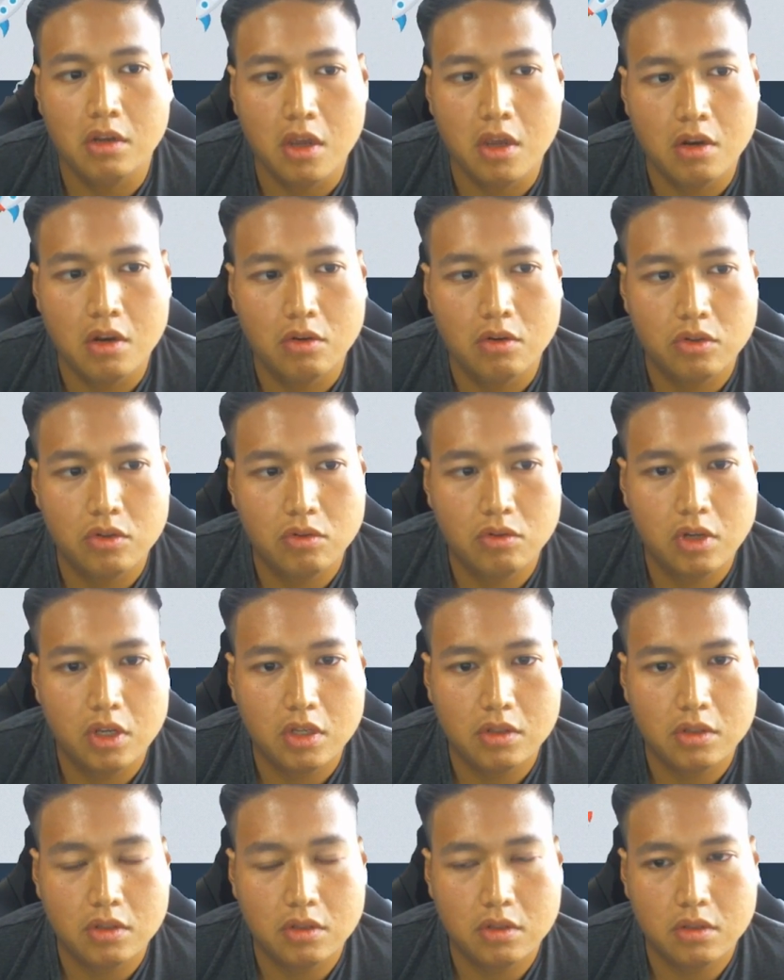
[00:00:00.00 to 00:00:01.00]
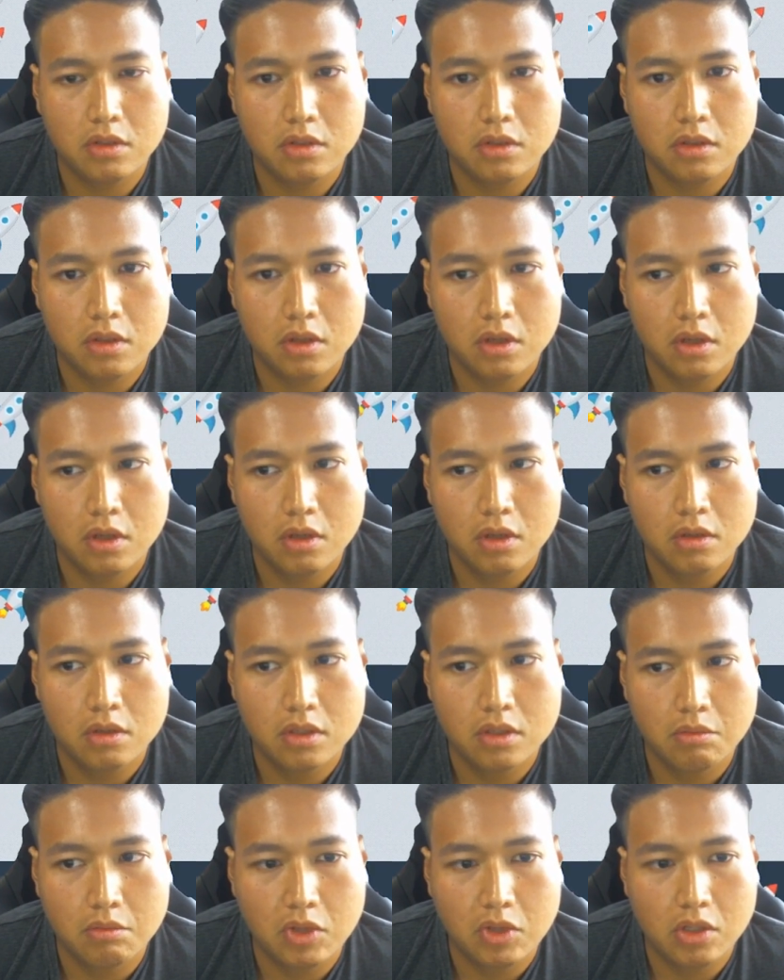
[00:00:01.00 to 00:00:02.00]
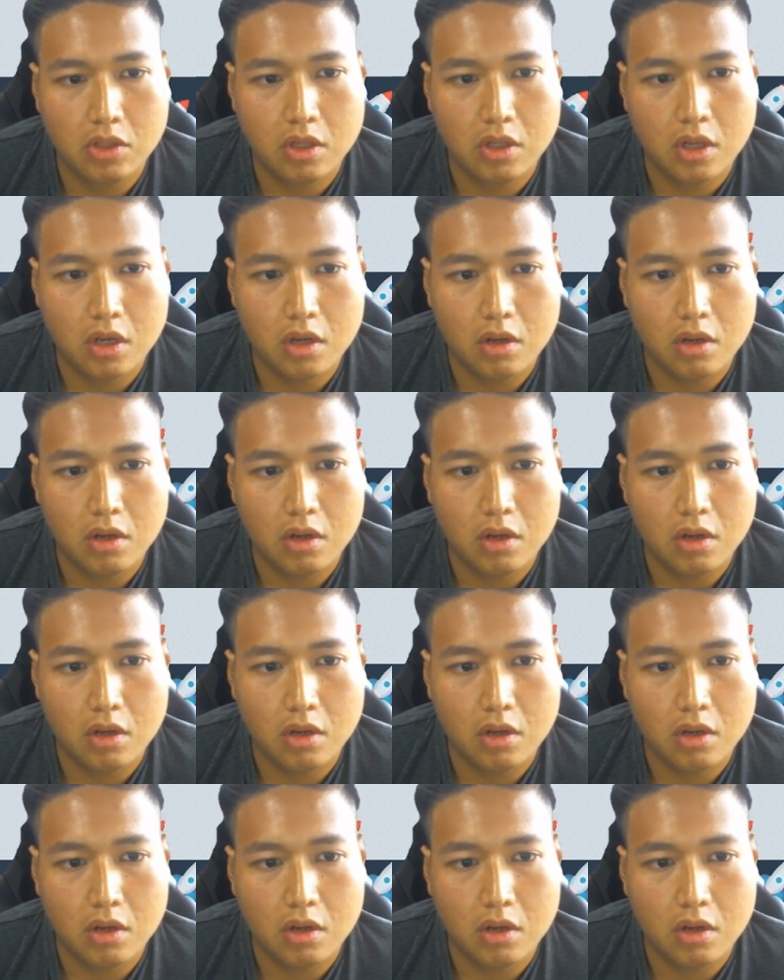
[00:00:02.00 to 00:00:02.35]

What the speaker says: And also there's something that I